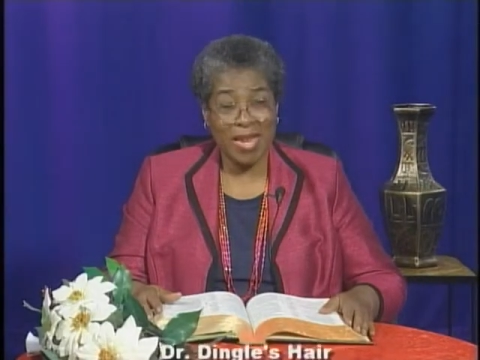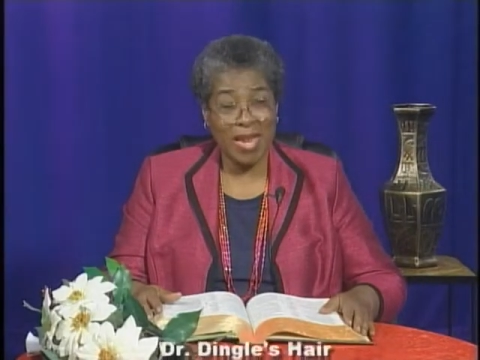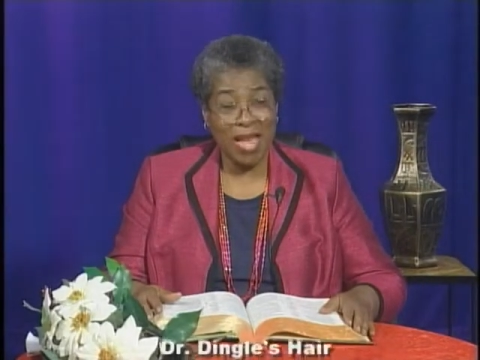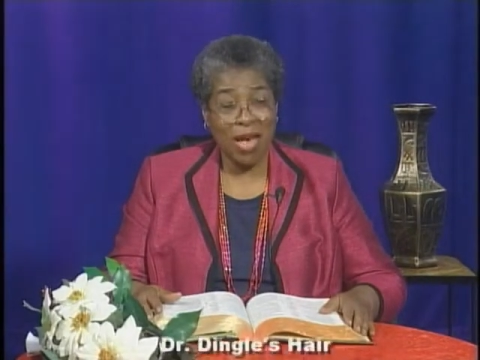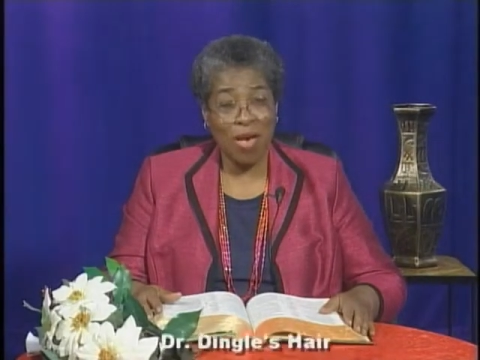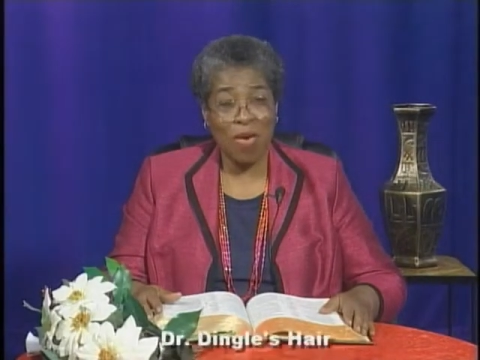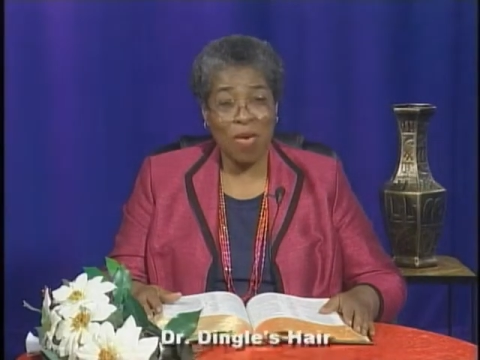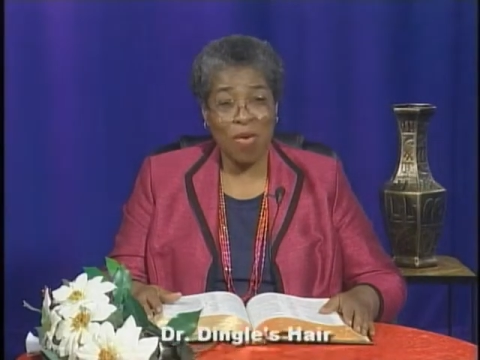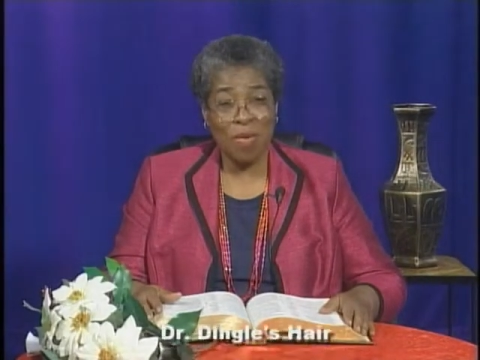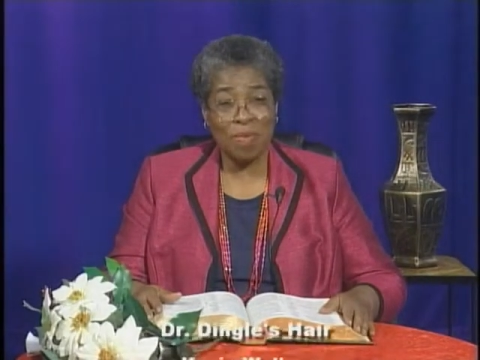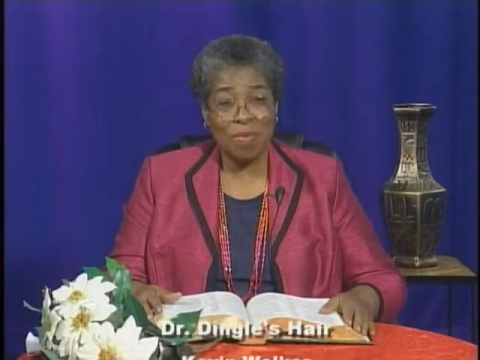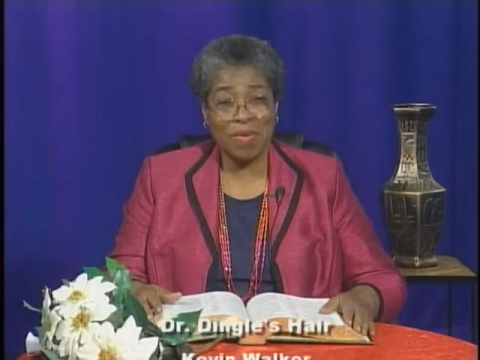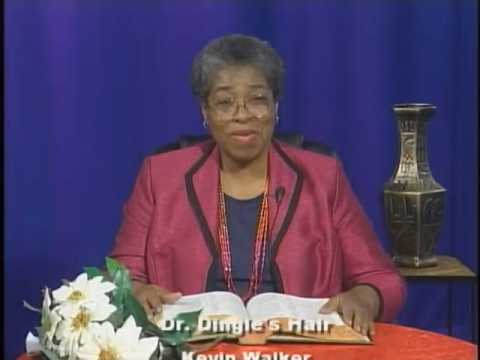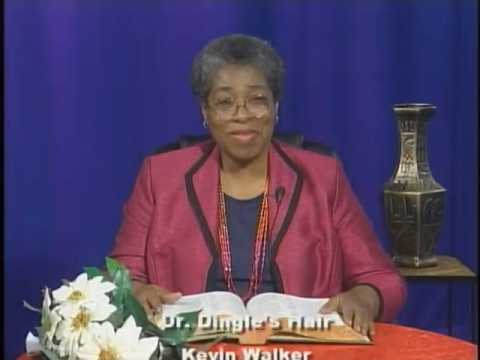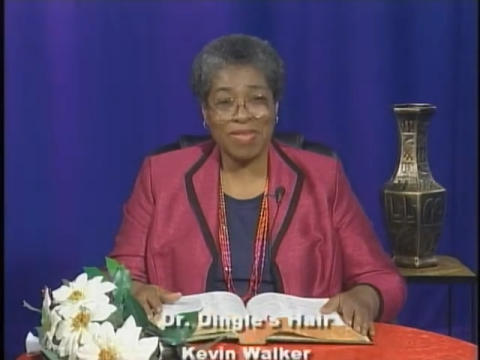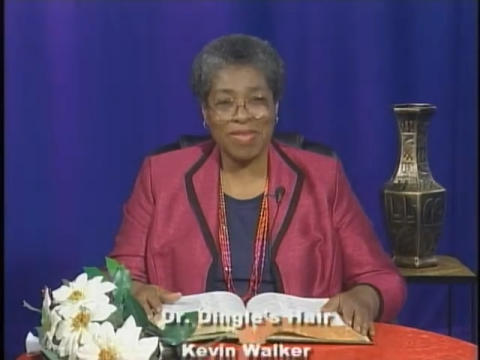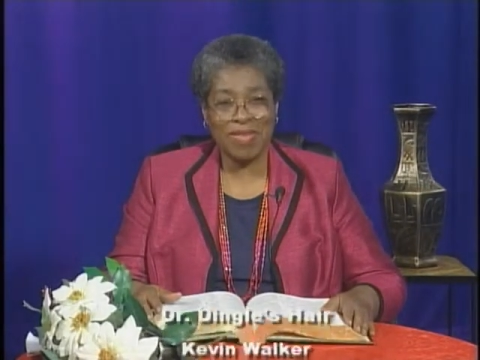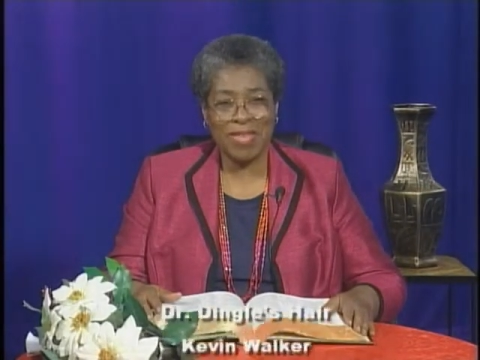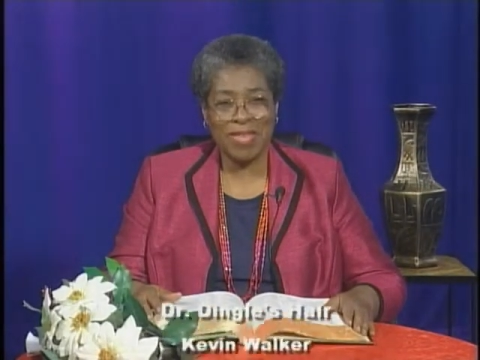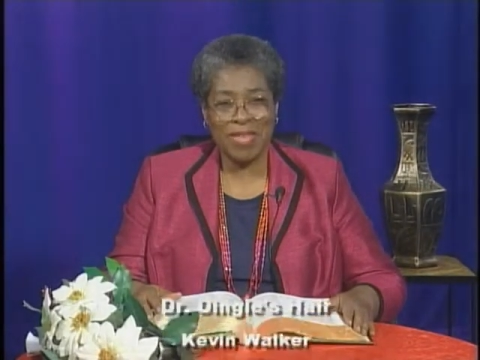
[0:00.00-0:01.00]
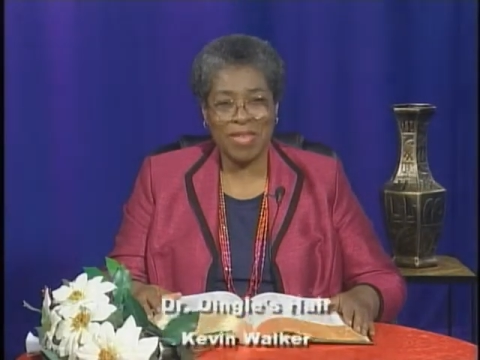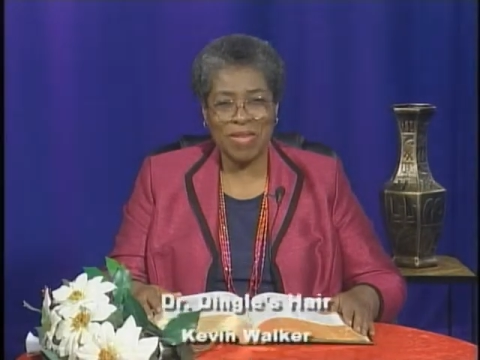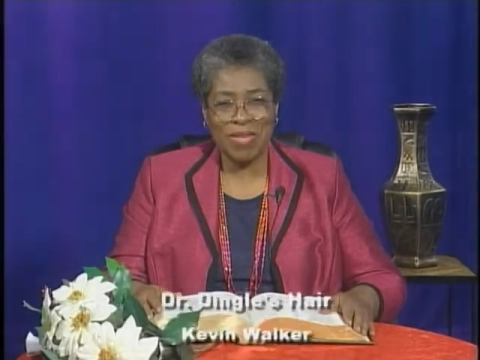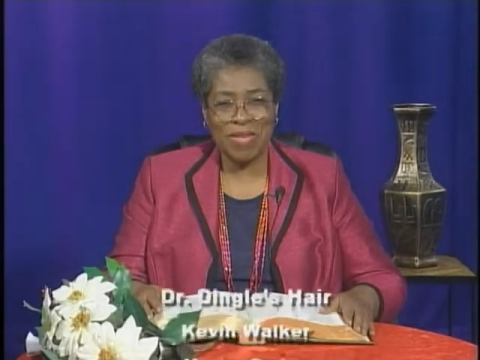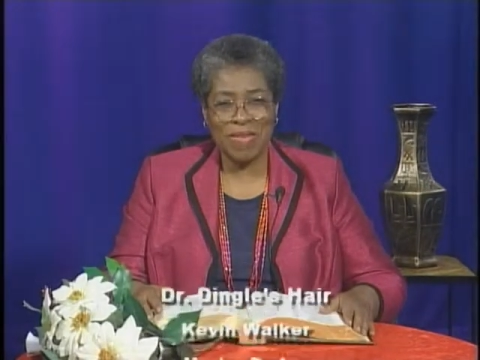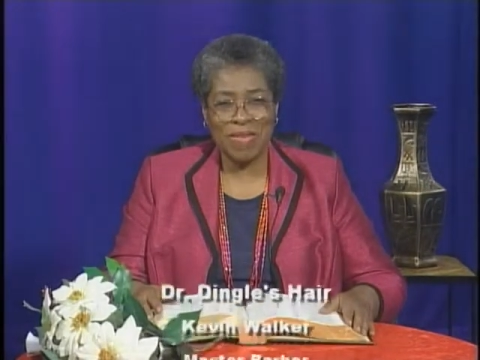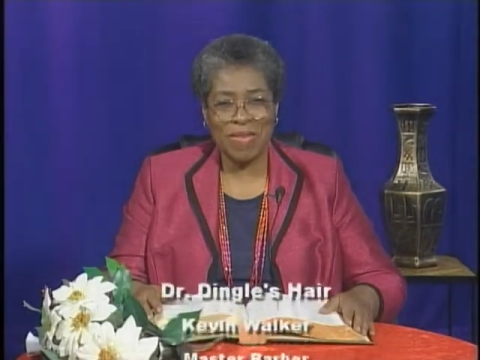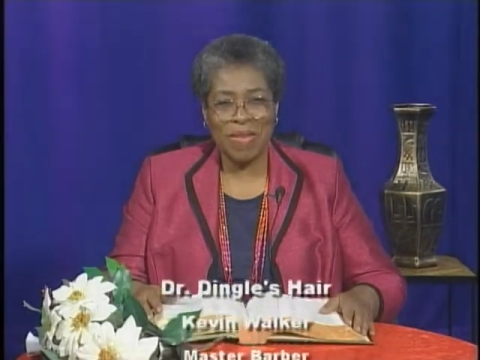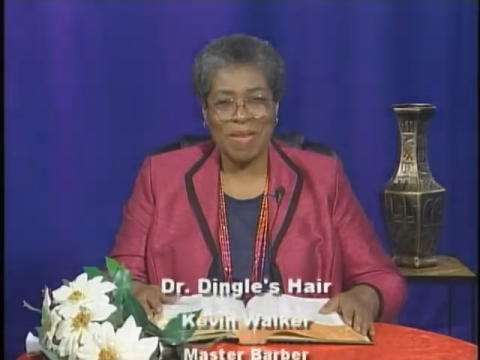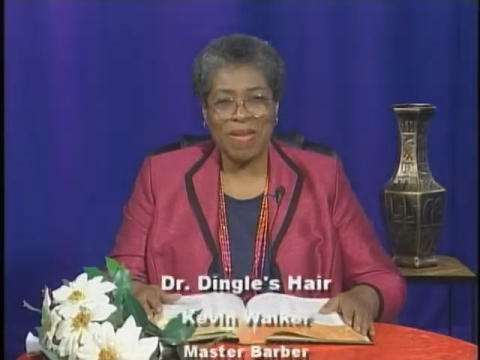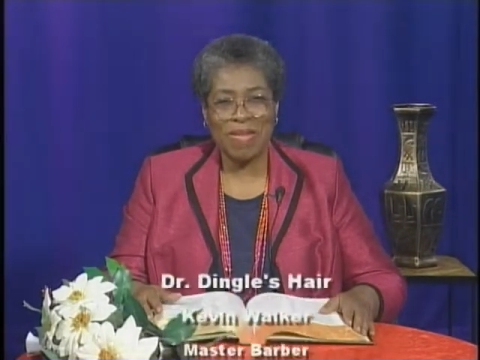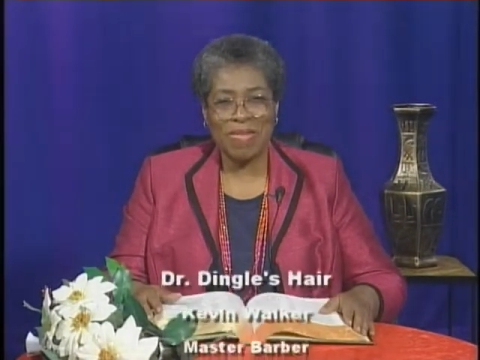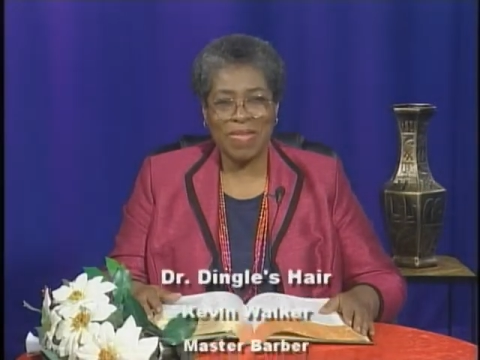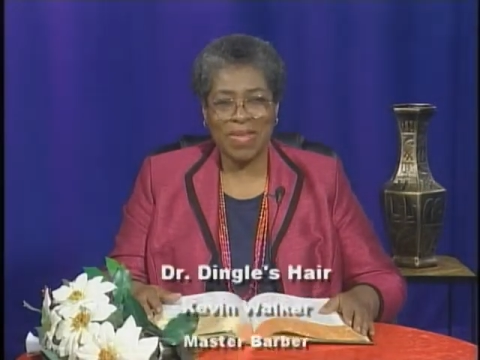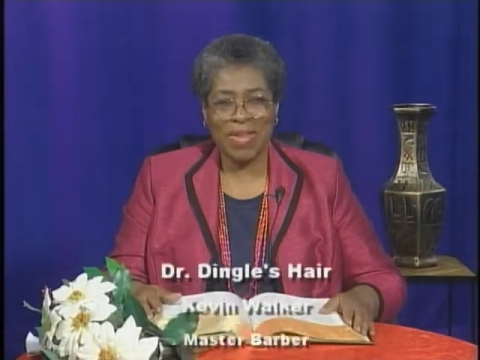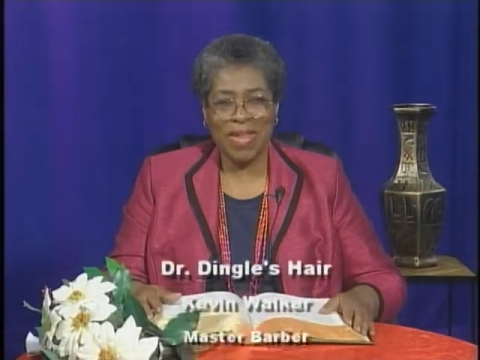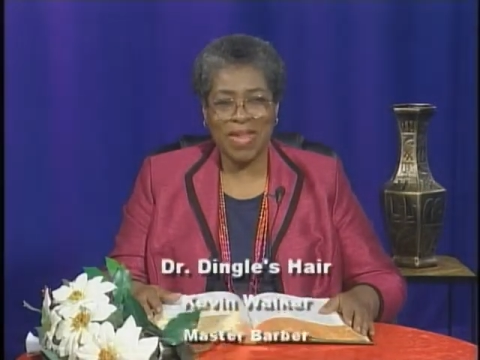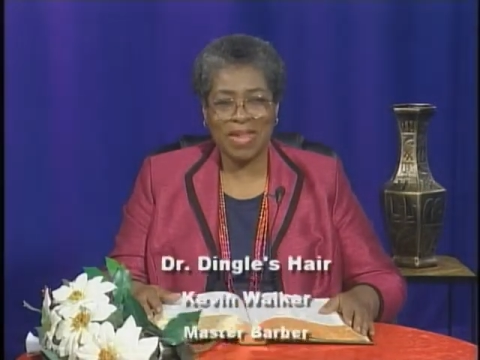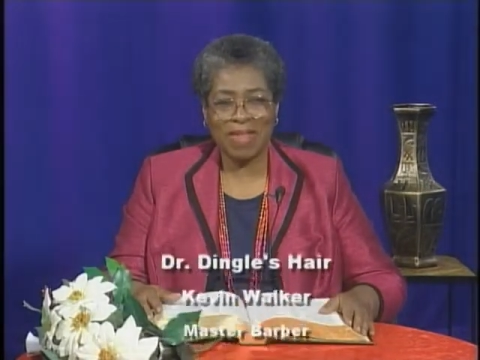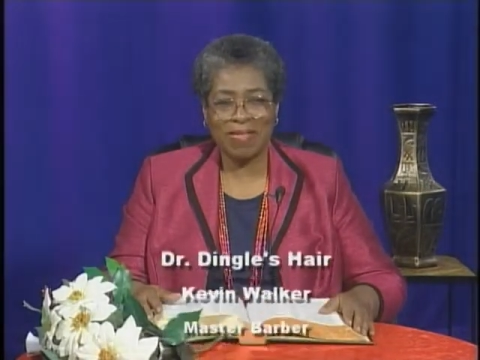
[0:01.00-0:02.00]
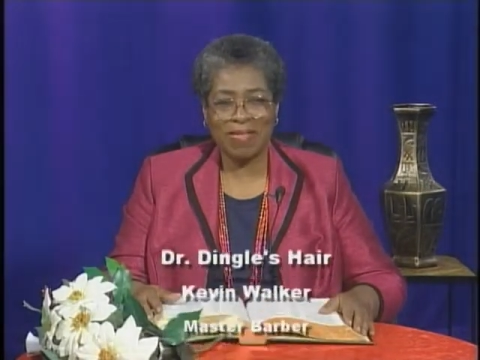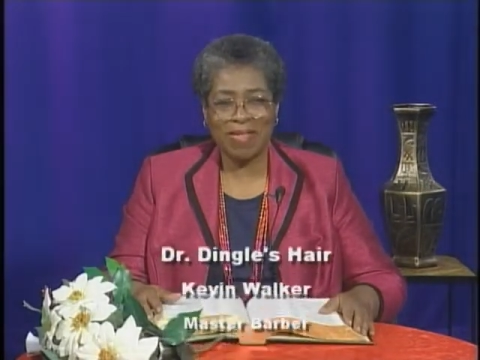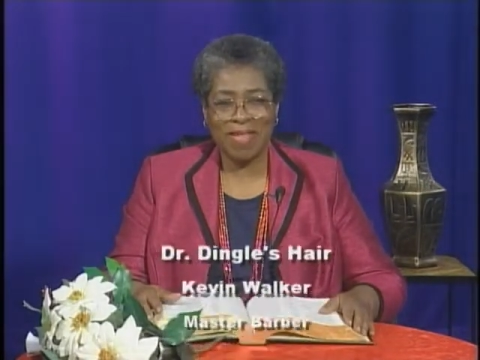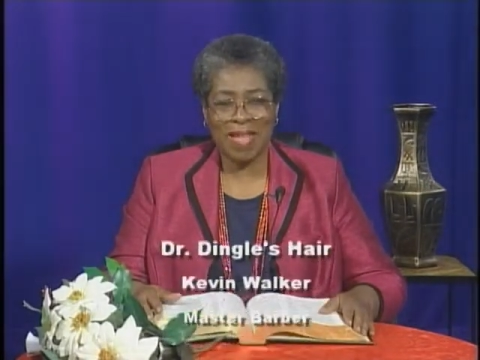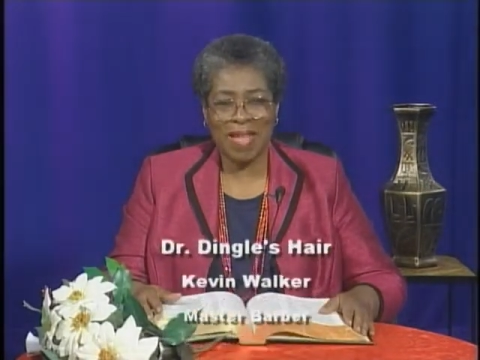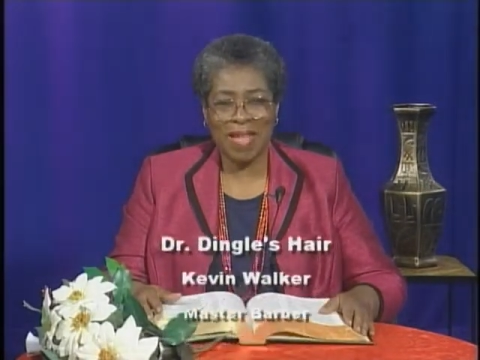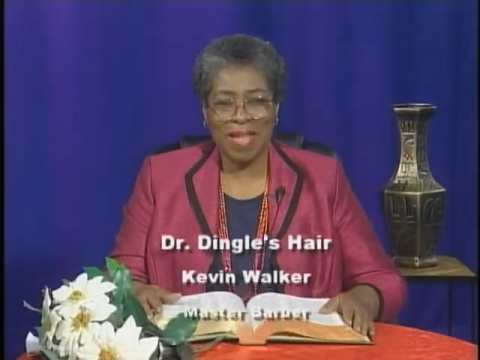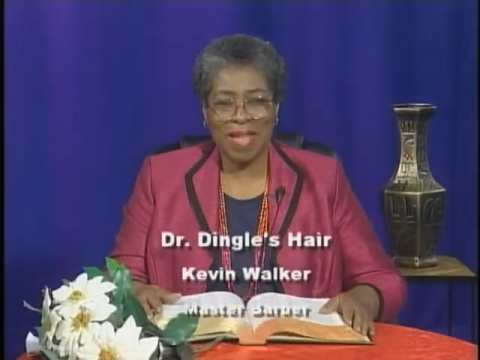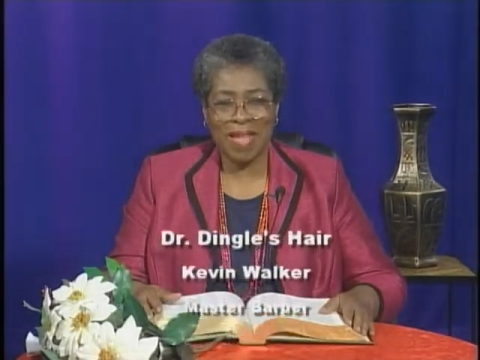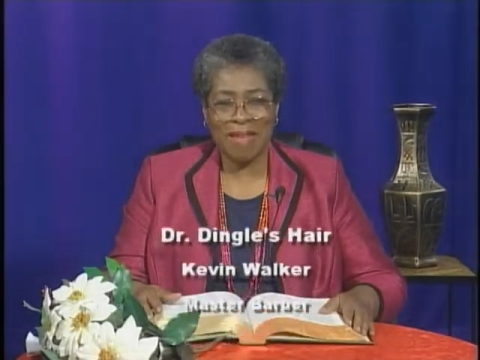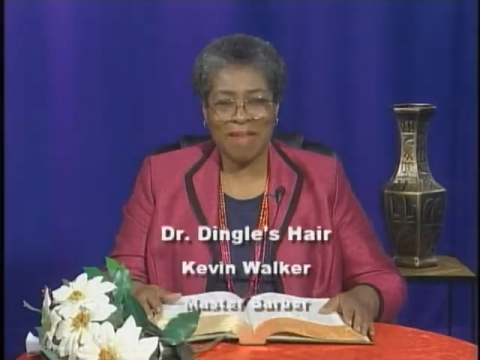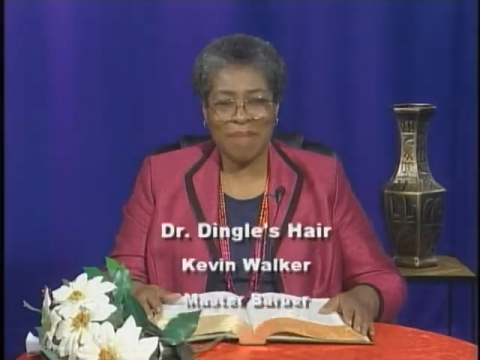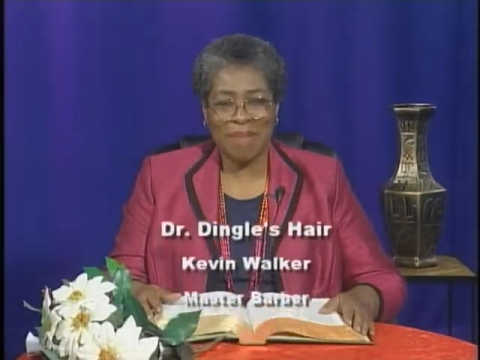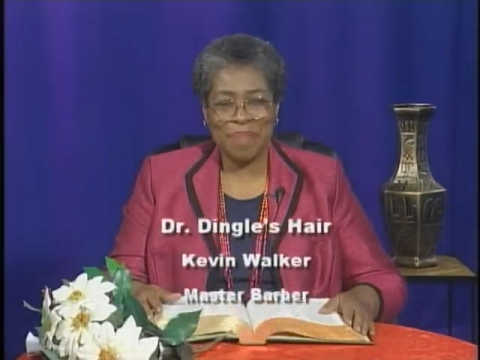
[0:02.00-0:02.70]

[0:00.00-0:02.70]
and I hope to see you next time.